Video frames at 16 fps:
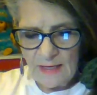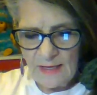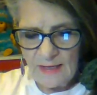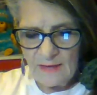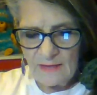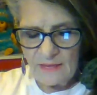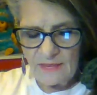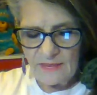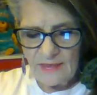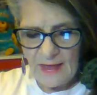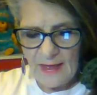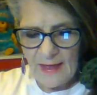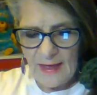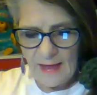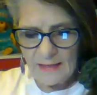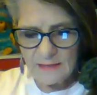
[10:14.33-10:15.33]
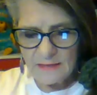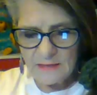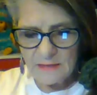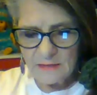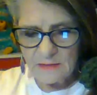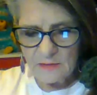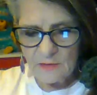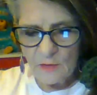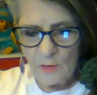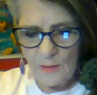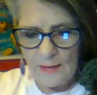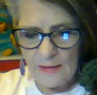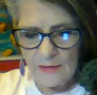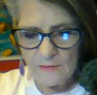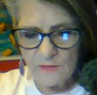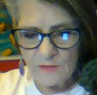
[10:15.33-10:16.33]
And that,
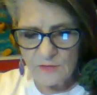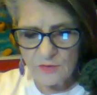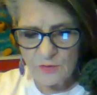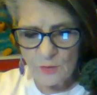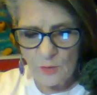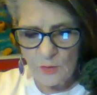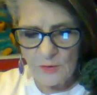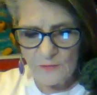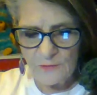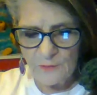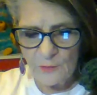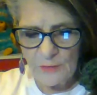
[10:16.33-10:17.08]
inquired the dwarf,